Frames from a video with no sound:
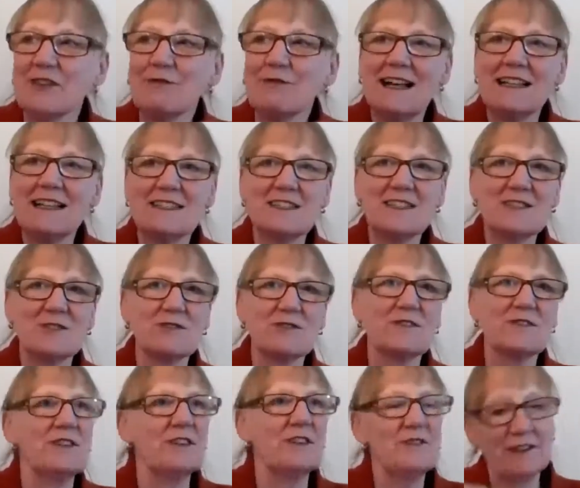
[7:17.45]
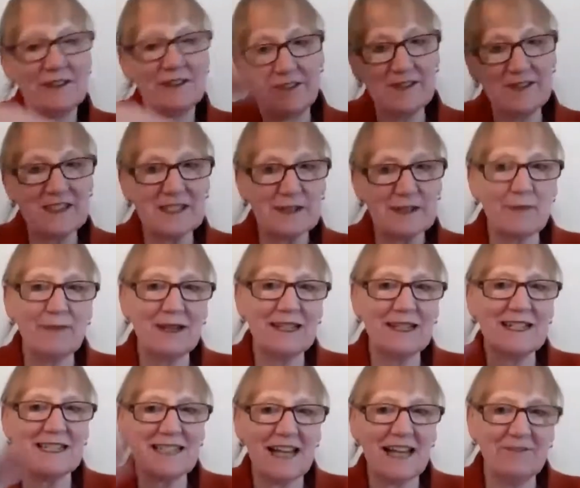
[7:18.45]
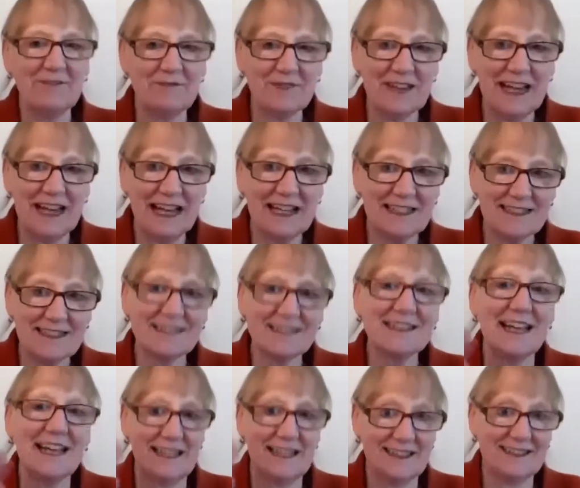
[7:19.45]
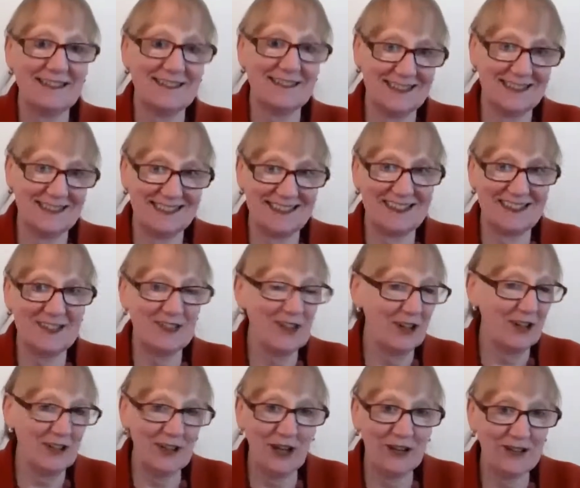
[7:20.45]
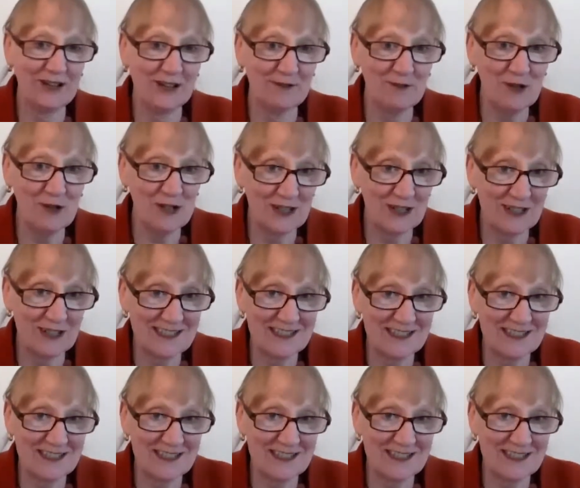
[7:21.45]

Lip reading: otherwise, you sort of, if it's completely set and forget, then you don't know that it worked.